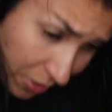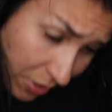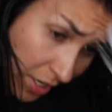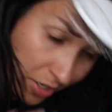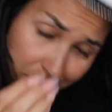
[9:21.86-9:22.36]
her
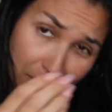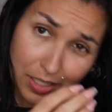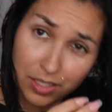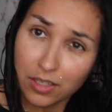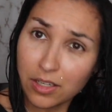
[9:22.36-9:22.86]
hair
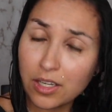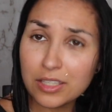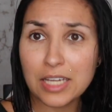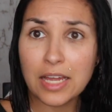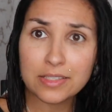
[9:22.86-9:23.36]
like
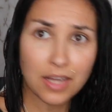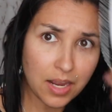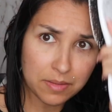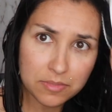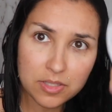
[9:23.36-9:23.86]
10
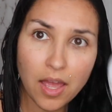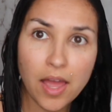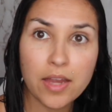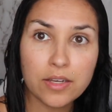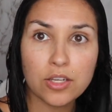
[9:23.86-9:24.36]
times,
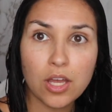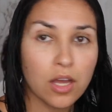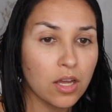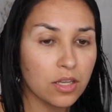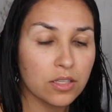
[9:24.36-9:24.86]
and
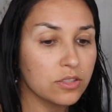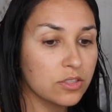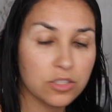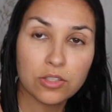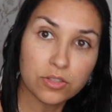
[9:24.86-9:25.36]

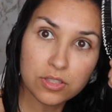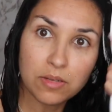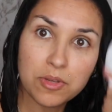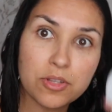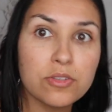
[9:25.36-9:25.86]
still
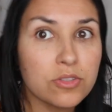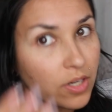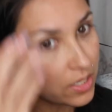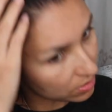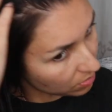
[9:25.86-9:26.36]
some of those
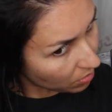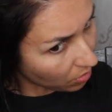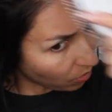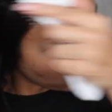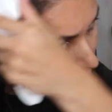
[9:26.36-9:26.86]
grays
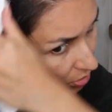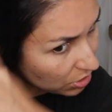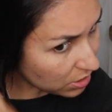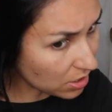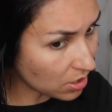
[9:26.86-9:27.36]
will
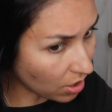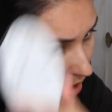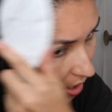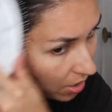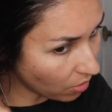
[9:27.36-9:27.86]
just
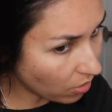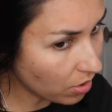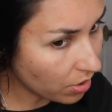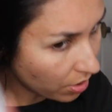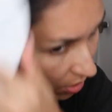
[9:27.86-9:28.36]
not
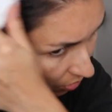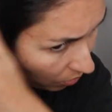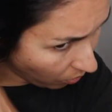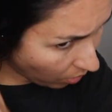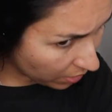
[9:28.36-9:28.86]

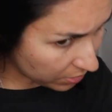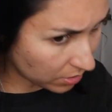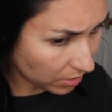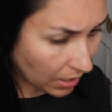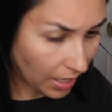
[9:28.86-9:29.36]
want
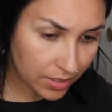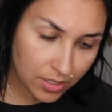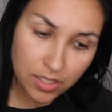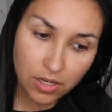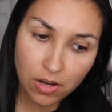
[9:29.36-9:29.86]
to
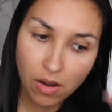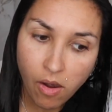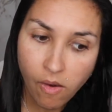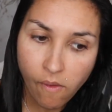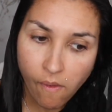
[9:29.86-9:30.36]
adhere
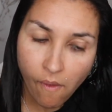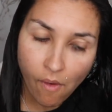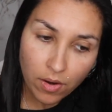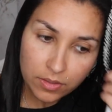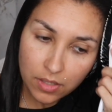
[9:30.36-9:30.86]

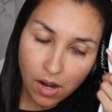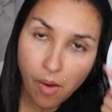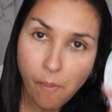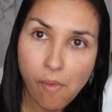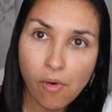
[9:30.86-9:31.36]

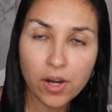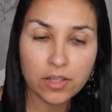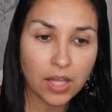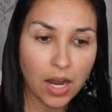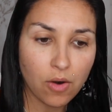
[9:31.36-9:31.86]
or
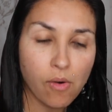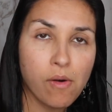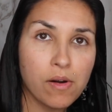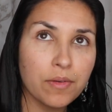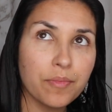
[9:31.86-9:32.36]
allow
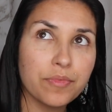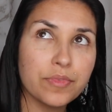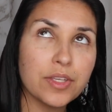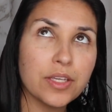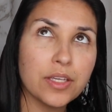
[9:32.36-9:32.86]

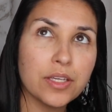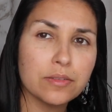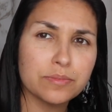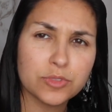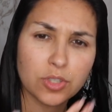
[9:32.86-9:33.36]
the,
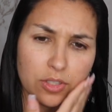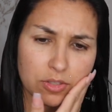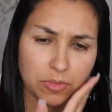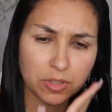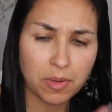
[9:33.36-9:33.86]
sorry,
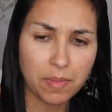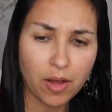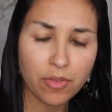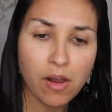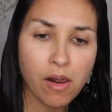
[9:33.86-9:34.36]
something in my
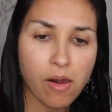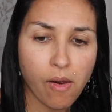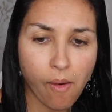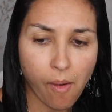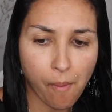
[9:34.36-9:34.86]

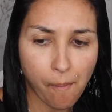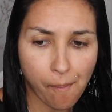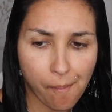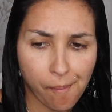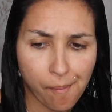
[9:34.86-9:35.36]
mouth,
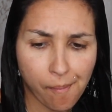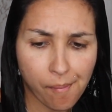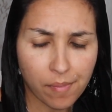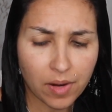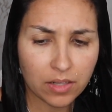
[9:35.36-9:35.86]

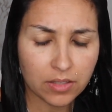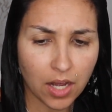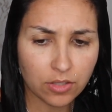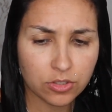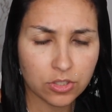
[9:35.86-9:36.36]

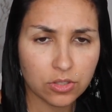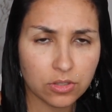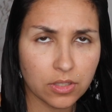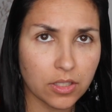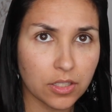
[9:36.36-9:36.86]
allow to
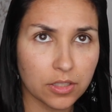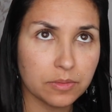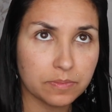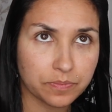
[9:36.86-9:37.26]
the